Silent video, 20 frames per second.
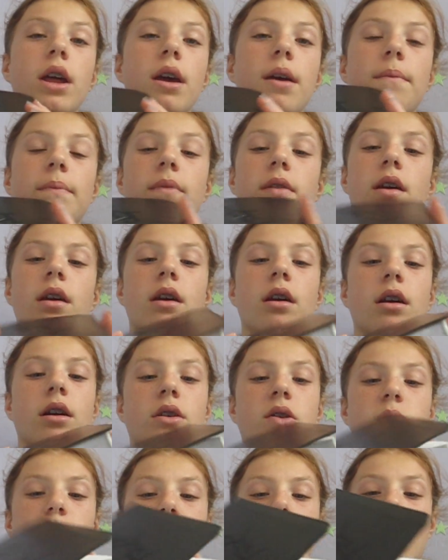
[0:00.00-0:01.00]
it
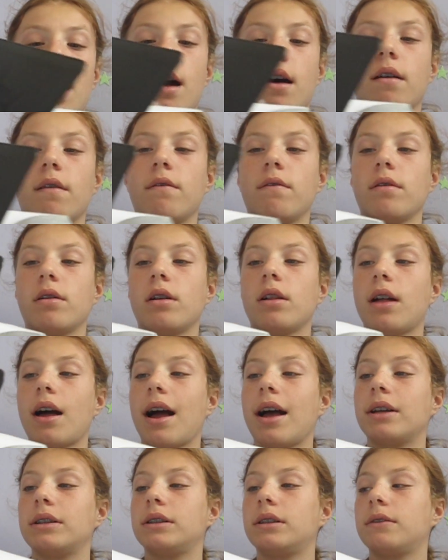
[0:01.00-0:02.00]
because we have
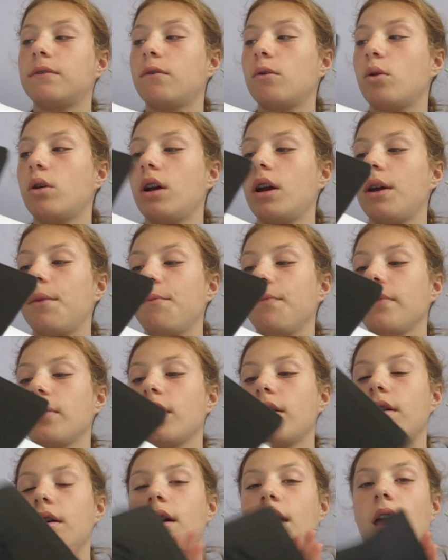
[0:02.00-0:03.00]
class for it
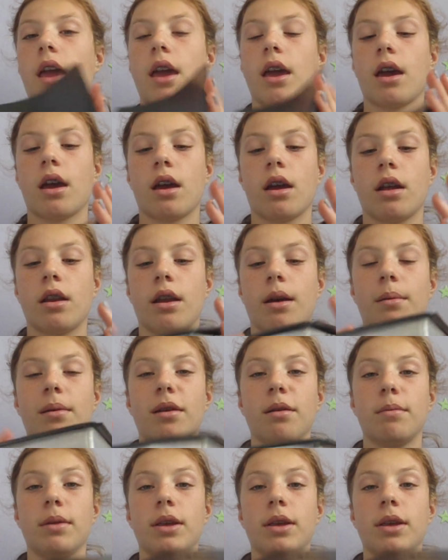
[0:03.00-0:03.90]
and I'm going to